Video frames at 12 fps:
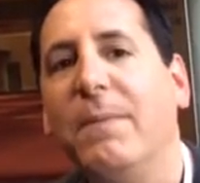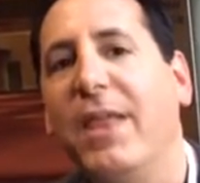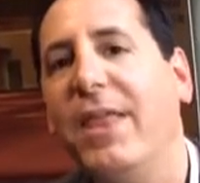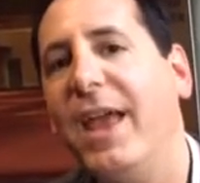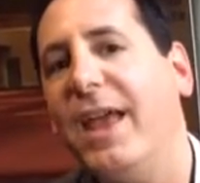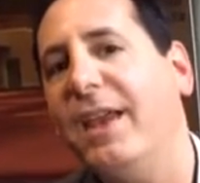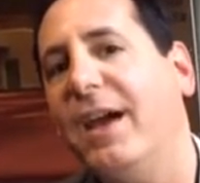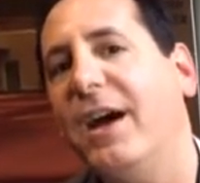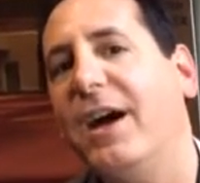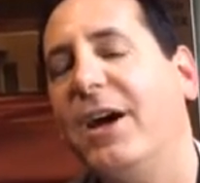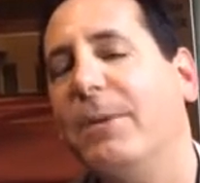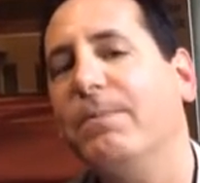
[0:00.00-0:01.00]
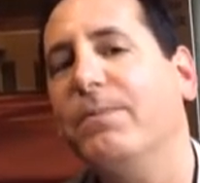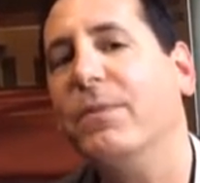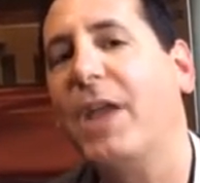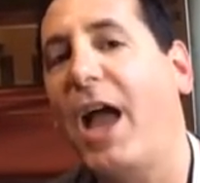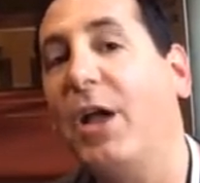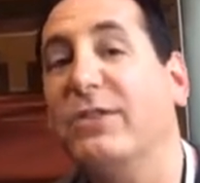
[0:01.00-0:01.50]
Then
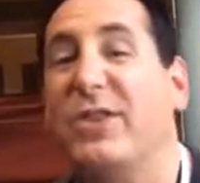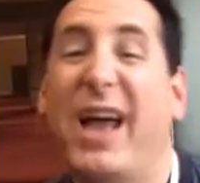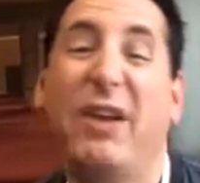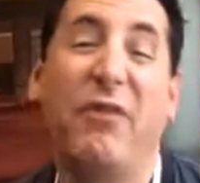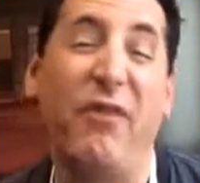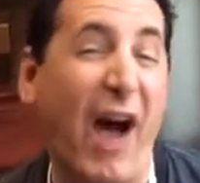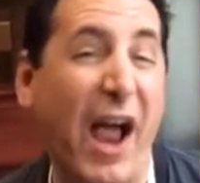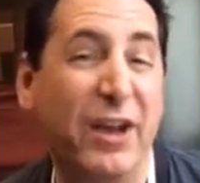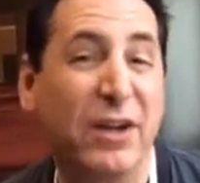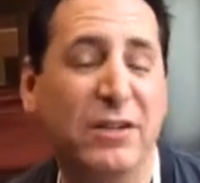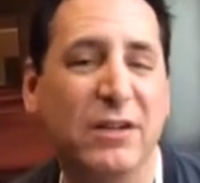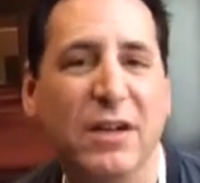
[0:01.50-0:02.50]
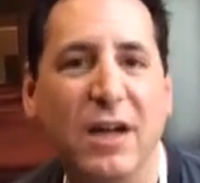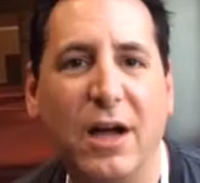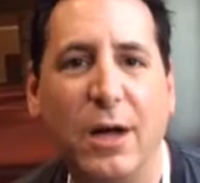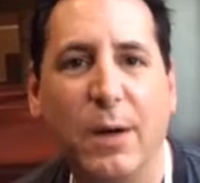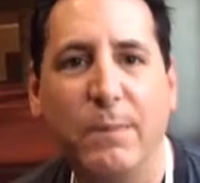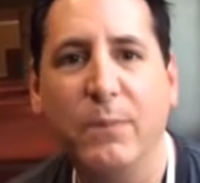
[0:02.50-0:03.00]
I also had a fire
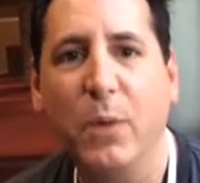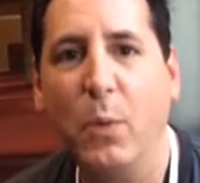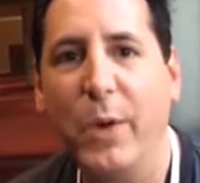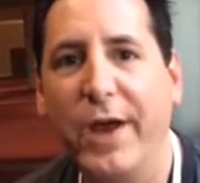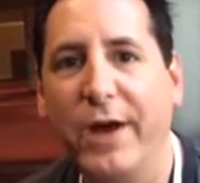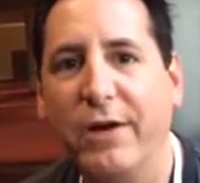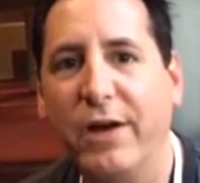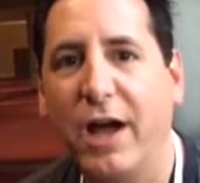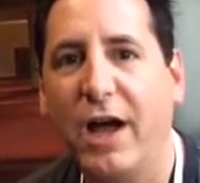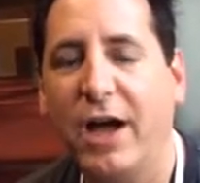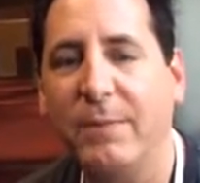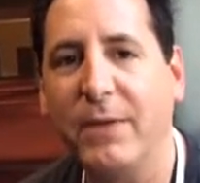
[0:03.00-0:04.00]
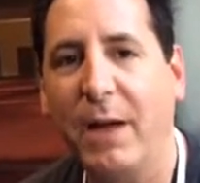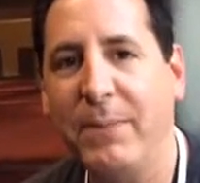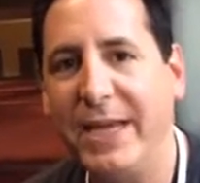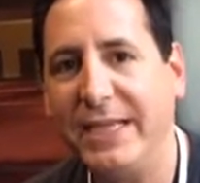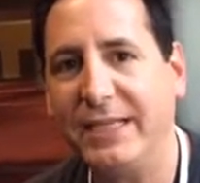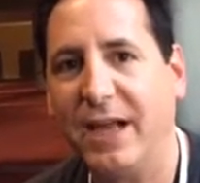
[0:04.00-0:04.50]
where a
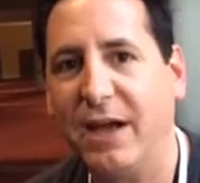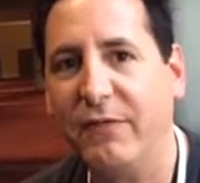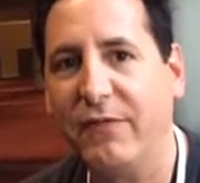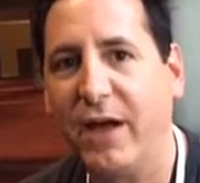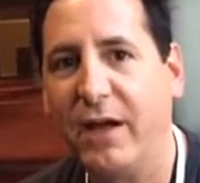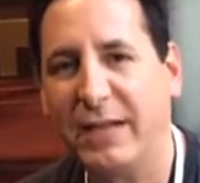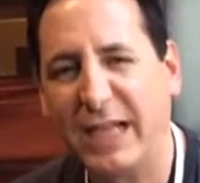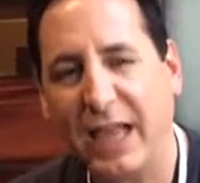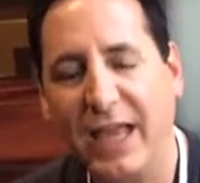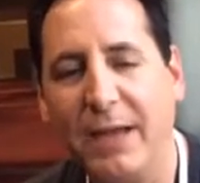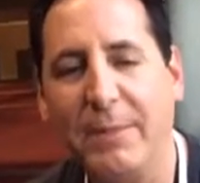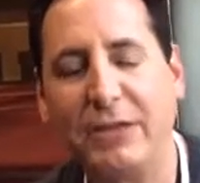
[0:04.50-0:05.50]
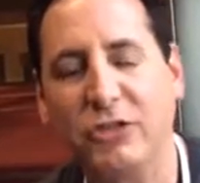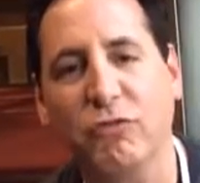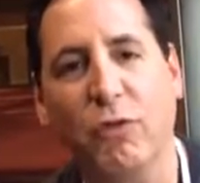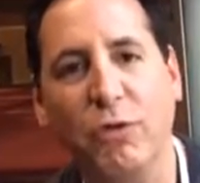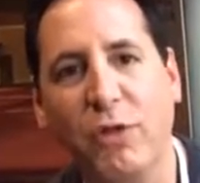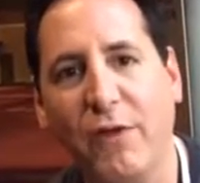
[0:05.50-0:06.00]
piece of clam actually
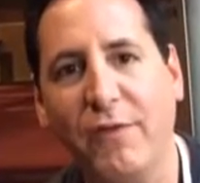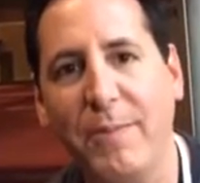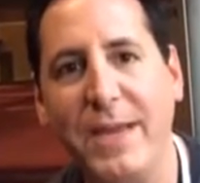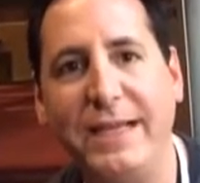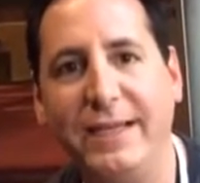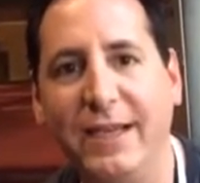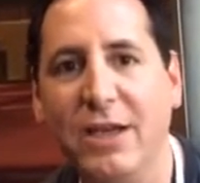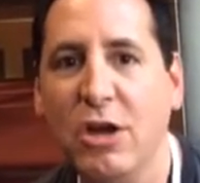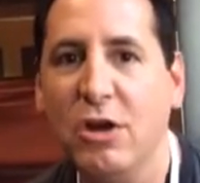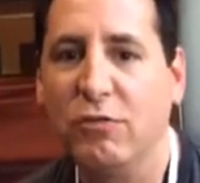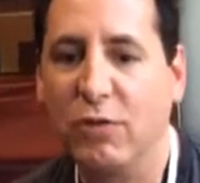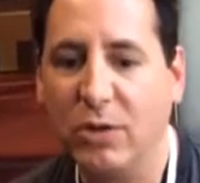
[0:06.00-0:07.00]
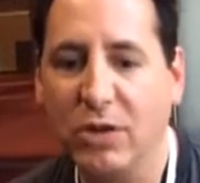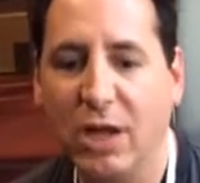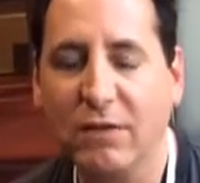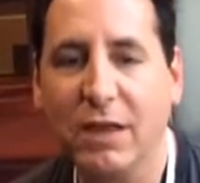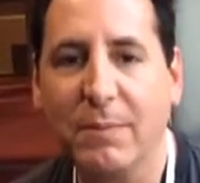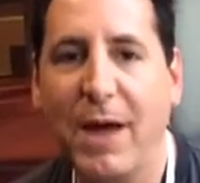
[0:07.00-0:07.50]
rolled off a pizza, rolled
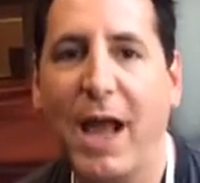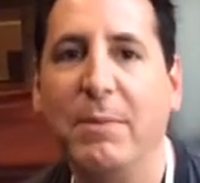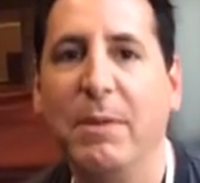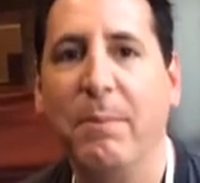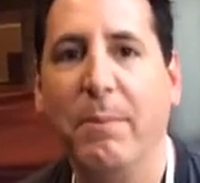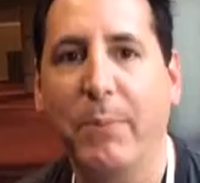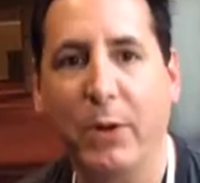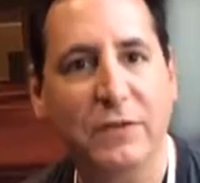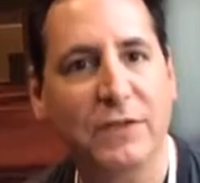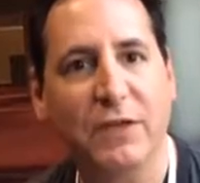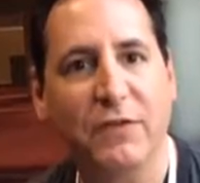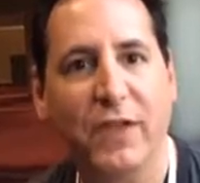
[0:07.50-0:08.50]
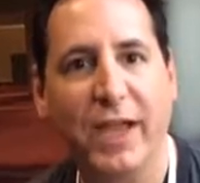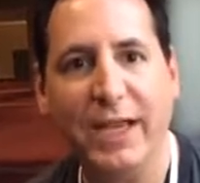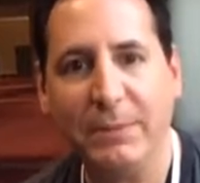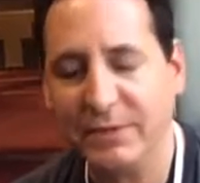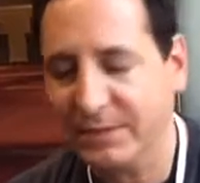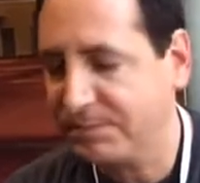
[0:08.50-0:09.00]
onto the bottom and burst into
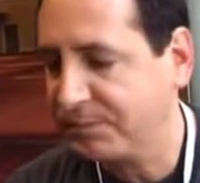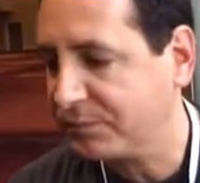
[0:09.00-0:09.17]
flames.